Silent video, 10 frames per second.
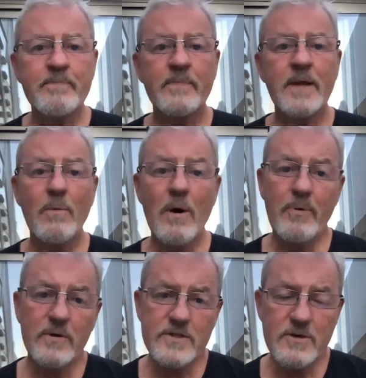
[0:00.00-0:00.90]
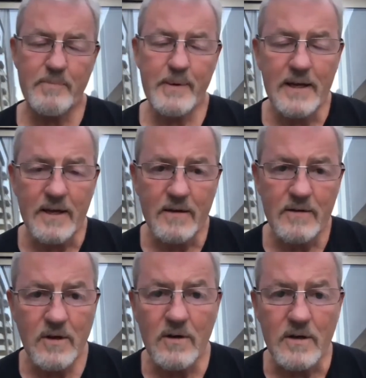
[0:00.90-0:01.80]
Now, $1.2 billion
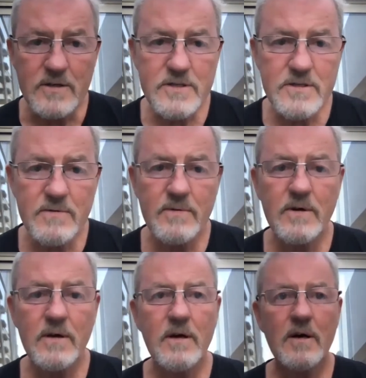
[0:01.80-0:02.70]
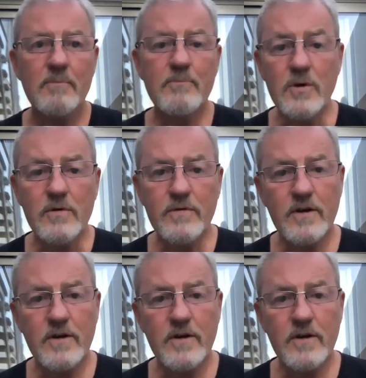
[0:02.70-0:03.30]
moved